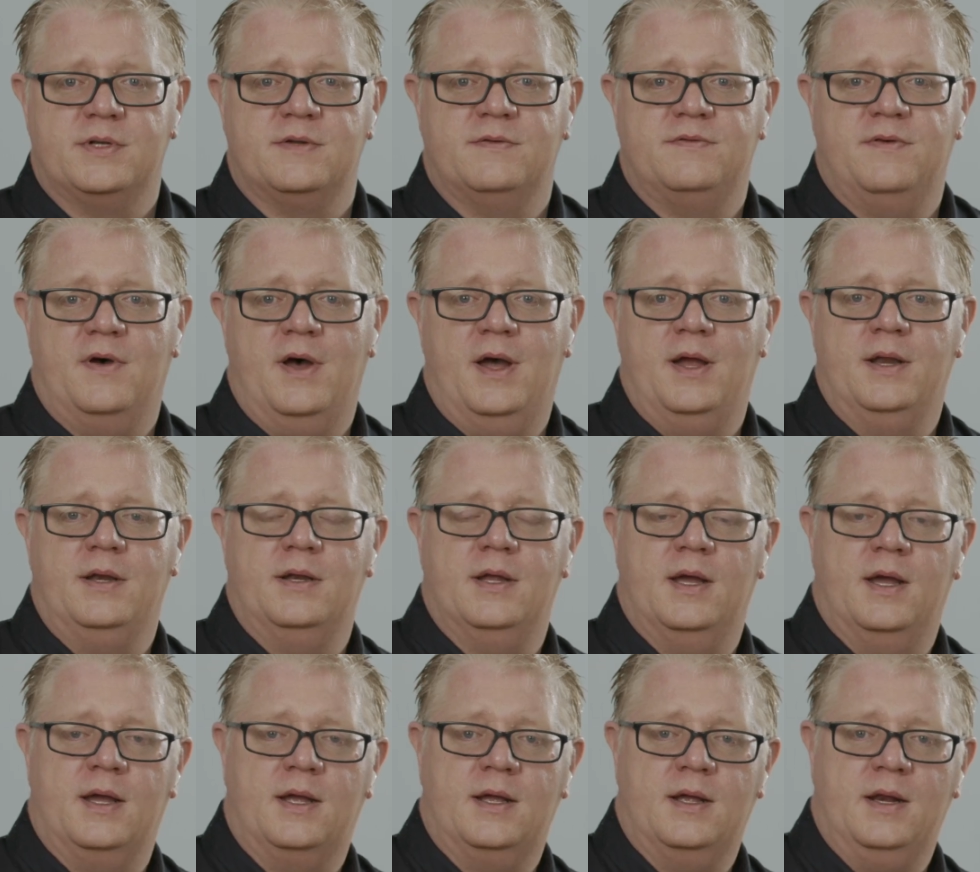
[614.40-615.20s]
to find
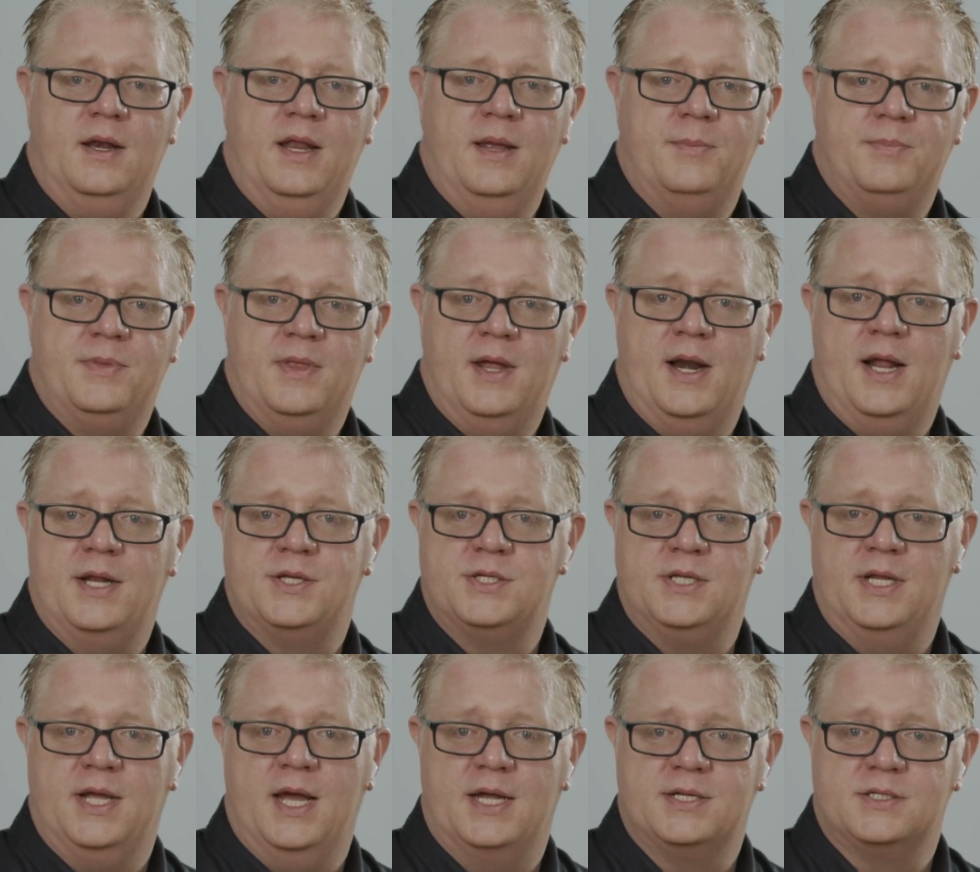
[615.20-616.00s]
a clip that
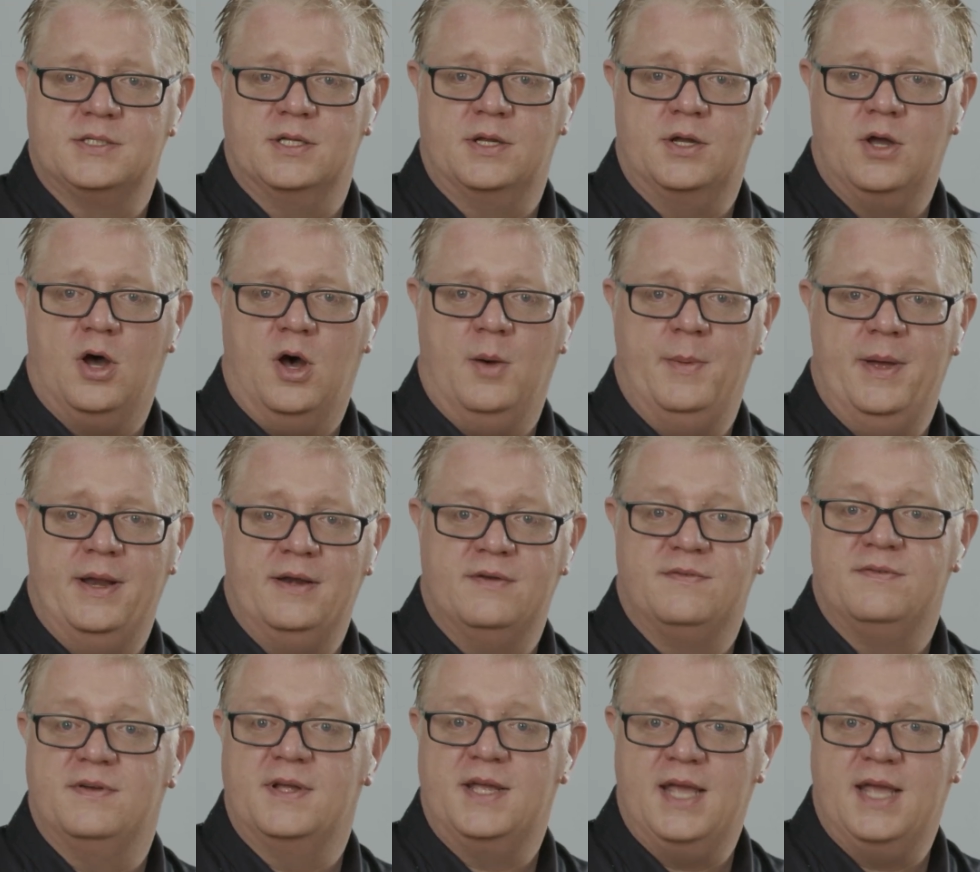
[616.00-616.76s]
actually has the comment for